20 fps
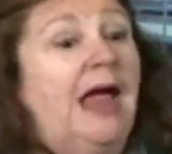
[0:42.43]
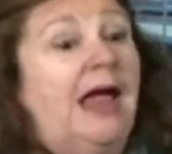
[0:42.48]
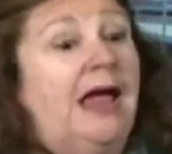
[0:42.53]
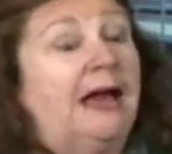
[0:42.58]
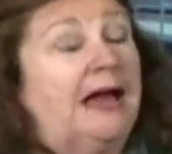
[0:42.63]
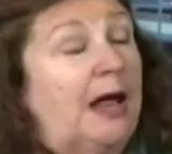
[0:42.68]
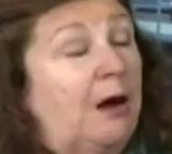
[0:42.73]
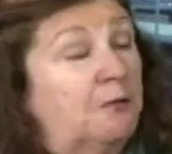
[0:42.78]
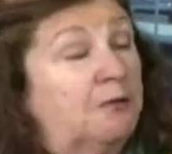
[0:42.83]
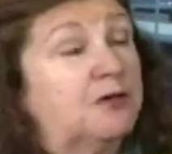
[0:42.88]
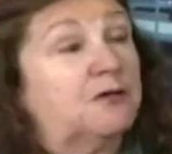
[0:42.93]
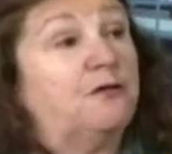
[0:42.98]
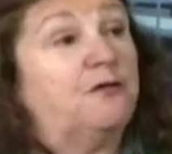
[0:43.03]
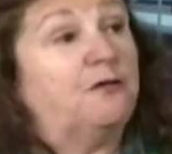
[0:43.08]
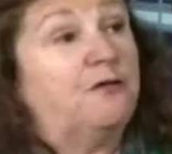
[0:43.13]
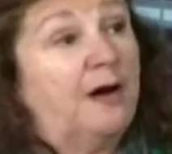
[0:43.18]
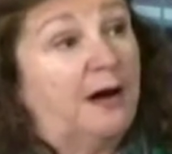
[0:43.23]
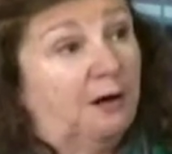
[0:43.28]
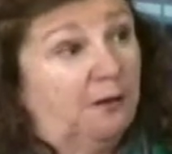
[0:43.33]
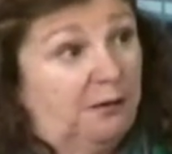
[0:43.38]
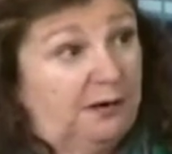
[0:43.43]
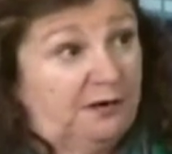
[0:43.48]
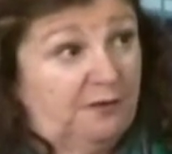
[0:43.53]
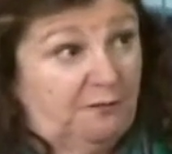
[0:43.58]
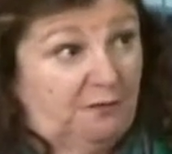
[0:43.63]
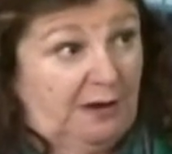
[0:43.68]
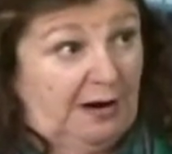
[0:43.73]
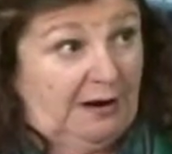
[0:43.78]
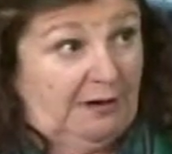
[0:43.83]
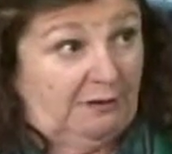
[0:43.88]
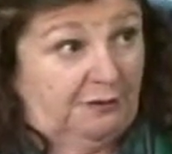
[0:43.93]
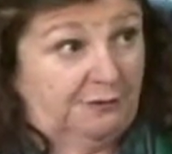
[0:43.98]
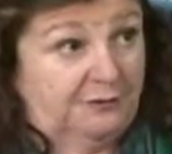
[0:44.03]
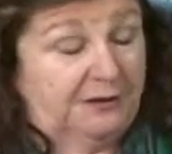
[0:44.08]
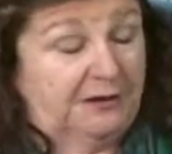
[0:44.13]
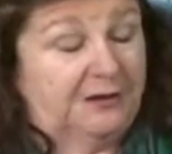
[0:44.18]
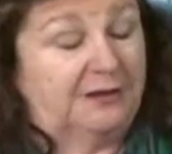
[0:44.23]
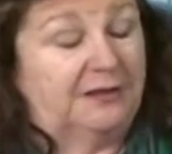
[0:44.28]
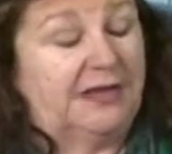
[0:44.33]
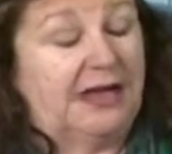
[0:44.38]
and I was very involved
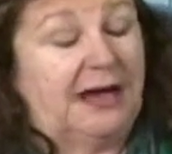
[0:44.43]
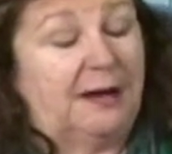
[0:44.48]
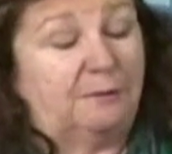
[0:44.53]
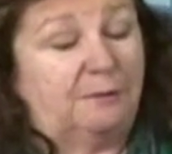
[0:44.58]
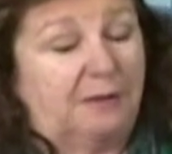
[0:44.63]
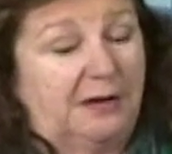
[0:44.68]
in that